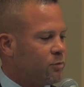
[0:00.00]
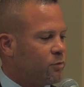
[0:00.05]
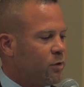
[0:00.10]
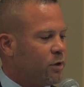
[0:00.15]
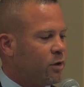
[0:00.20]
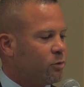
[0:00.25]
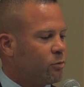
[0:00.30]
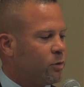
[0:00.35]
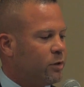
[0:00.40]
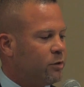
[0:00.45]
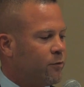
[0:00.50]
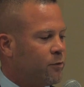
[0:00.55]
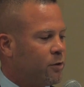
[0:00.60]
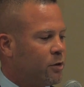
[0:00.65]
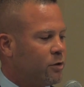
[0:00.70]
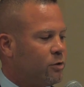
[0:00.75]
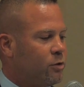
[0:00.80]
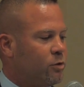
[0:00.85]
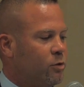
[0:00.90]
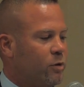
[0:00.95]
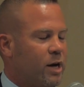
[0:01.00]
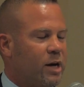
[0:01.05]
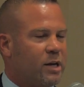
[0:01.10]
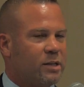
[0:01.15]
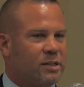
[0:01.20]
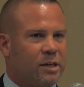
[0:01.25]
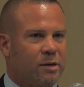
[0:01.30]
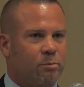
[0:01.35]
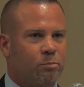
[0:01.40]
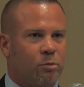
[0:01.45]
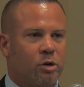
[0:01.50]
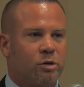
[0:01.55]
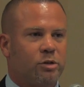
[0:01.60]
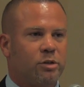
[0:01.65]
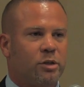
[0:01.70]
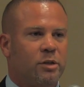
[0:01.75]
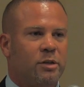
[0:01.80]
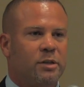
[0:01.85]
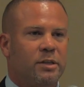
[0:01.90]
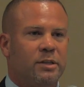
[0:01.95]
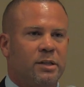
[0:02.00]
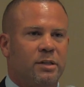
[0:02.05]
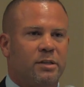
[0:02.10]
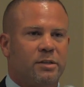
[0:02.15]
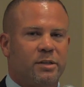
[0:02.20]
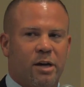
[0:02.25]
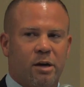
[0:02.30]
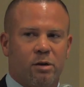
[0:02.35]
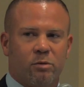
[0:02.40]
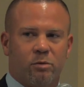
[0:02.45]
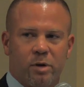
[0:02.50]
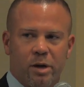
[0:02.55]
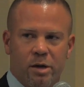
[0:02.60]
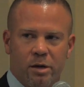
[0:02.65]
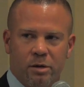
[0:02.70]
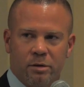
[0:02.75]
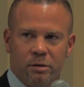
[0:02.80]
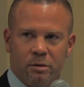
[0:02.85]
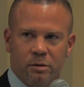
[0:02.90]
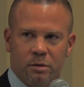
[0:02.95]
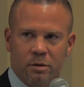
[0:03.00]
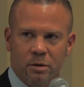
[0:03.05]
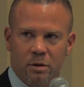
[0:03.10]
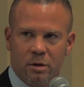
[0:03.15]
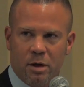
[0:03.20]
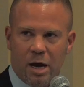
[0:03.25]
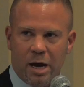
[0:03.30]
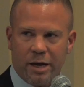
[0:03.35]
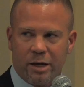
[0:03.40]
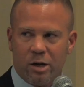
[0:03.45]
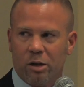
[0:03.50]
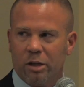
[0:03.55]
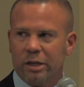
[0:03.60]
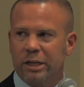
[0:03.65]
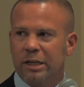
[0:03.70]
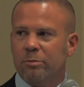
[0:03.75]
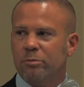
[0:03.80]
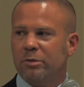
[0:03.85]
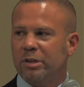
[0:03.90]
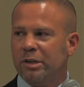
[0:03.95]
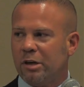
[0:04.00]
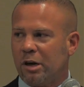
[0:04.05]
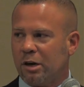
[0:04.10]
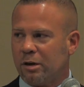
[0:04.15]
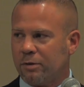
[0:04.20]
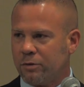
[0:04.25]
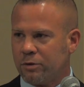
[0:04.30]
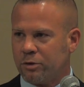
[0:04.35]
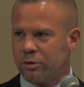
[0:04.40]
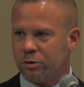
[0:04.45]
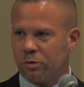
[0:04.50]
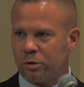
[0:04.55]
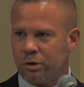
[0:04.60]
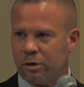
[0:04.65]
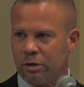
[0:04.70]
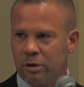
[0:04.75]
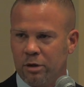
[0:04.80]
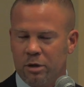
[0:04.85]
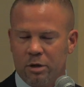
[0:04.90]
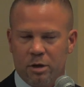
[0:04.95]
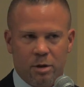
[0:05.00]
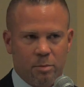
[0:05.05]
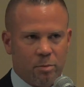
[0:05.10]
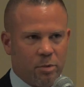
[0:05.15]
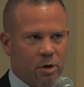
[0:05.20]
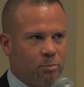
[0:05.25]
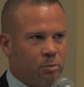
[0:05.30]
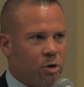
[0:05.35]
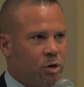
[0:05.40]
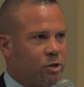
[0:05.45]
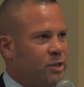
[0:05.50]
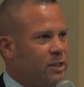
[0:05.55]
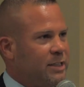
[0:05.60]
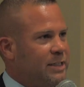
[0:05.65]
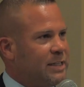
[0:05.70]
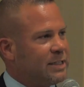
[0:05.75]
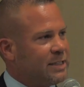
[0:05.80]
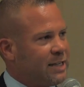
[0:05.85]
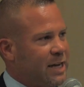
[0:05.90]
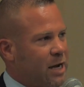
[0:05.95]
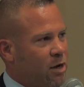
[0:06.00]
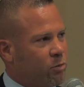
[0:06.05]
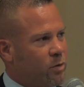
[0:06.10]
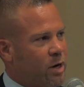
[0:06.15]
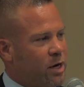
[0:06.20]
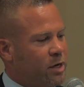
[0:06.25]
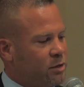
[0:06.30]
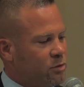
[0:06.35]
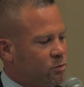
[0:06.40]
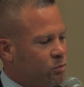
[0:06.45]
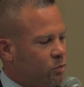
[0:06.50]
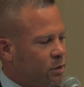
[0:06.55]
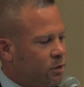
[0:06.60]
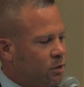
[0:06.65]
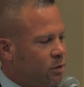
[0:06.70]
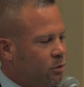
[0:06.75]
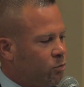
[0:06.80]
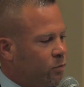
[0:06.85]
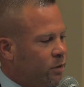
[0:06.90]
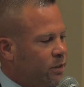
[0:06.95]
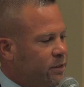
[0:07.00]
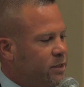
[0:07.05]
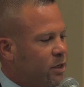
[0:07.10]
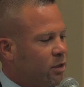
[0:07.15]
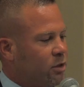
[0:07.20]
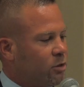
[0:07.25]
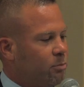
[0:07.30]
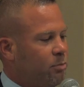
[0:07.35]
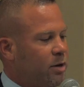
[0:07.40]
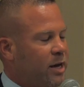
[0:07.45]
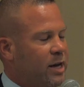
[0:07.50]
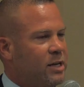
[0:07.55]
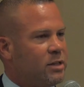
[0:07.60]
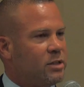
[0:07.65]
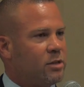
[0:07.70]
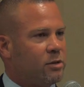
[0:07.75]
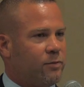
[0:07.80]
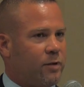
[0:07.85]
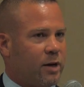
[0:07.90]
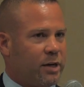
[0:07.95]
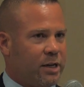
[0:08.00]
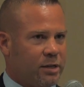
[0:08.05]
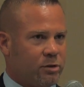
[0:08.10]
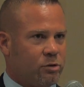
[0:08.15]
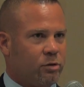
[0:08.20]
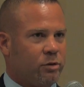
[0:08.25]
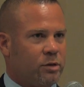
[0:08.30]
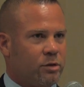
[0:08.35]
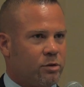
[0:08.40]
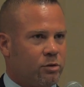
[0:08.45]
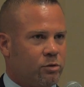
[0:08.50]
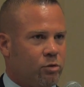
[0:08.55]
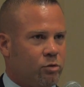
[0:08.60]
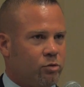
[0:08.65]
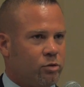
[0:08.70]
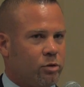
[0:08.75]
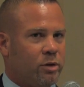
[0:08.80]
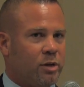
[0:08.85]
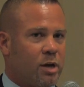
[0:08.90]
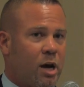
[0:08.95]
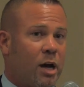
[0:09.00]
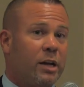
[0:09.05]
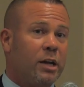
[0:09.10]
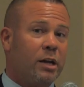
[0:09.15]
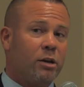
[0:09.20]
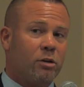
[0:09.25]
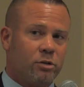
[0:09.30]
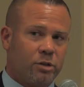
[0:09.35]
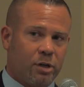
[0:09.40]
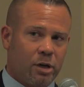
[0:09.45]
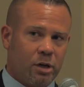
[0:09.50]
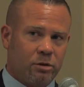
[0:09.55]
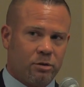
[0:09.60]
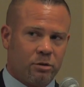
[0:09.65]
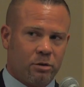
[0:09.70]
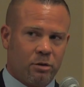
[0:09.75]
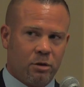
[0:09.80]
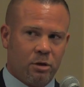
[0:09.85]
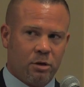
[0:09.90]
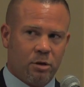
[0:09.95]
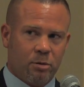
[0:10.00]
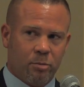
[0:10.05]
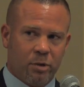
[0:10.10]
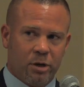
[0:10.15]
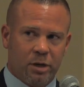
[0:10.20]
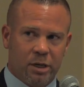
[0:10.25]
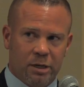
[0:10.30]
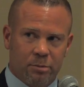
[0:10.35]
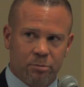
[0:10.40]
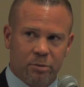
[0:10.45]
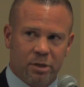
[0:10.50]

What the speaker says: frequently referred to as a merchant discount rate. I call it MDR for short. But a merchant discount rate is what the retailer pays their financial institution, not interchange, but an